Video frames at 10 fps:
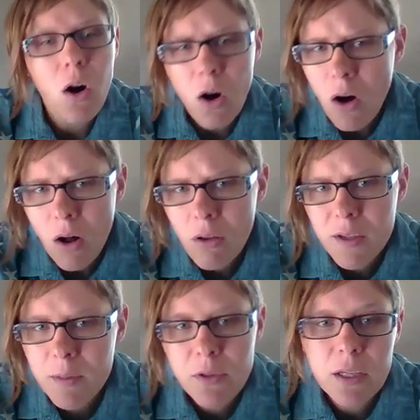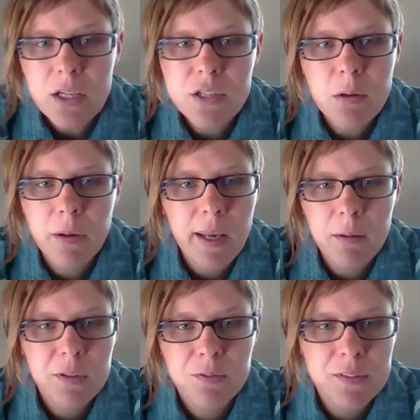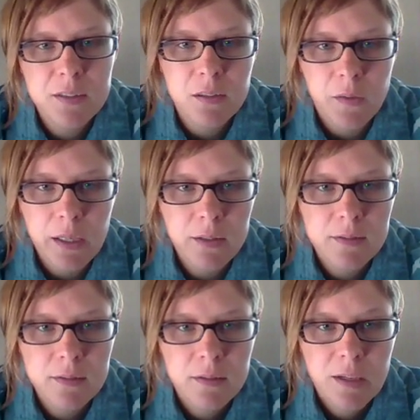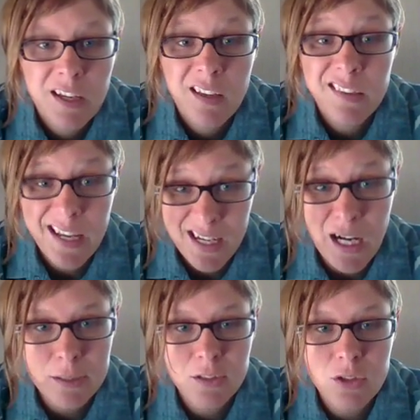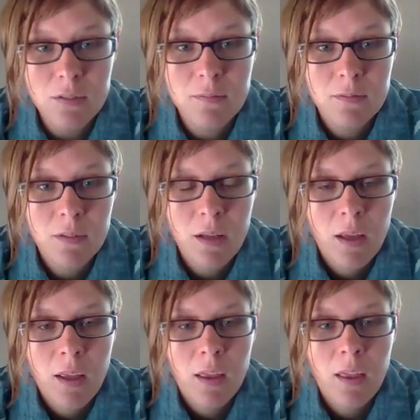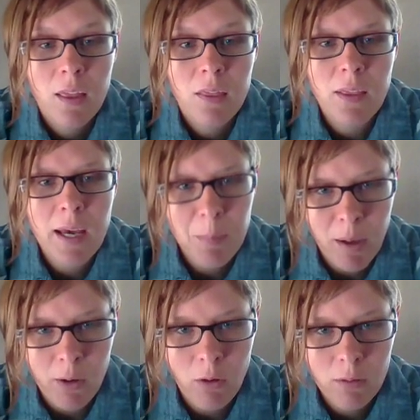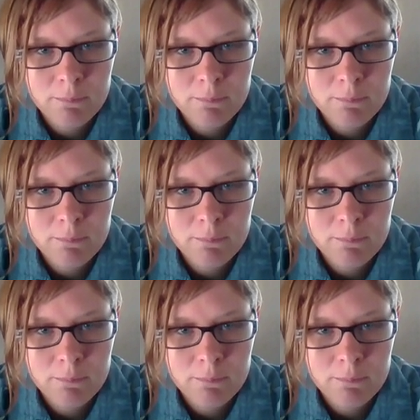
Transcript: all the communication they were getting was physical needs. They had oxygen, they had a bottle,